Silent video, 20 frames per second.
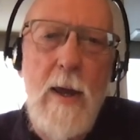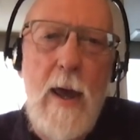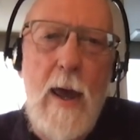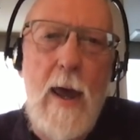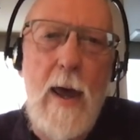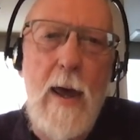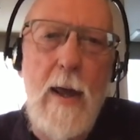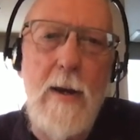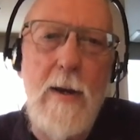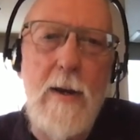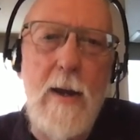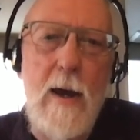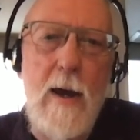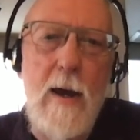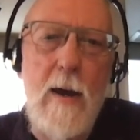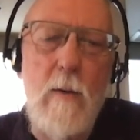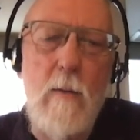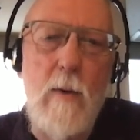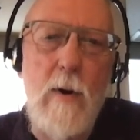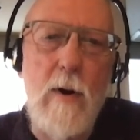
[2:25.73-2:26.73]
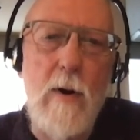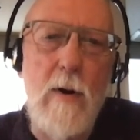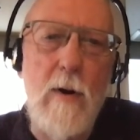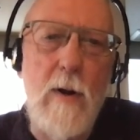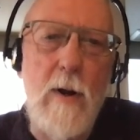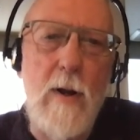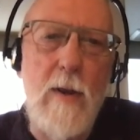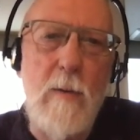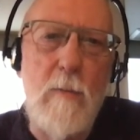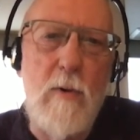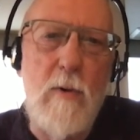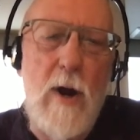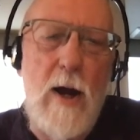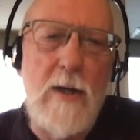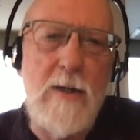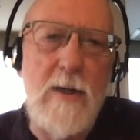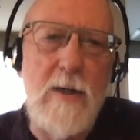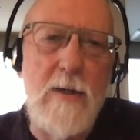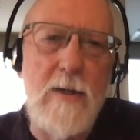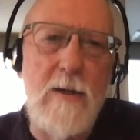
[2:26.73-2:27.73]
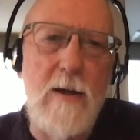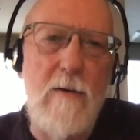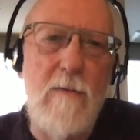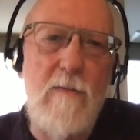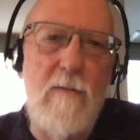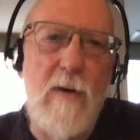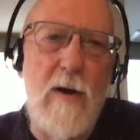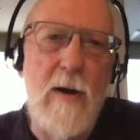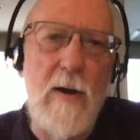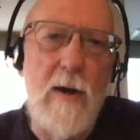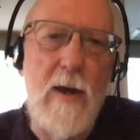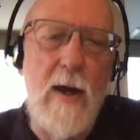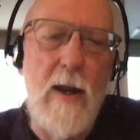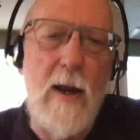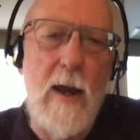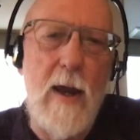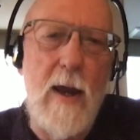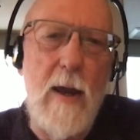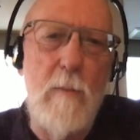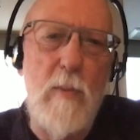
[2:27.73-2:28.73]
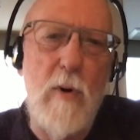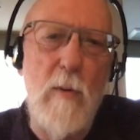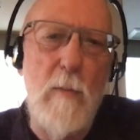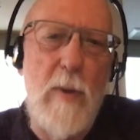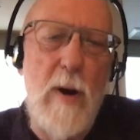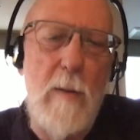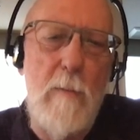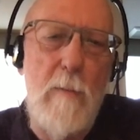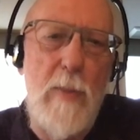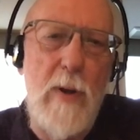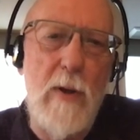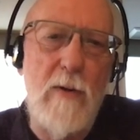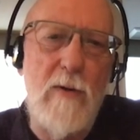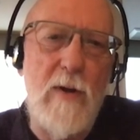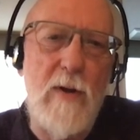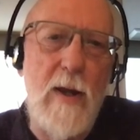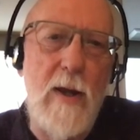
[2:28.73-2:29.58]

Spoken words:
and we're in the process of getting a brew pub built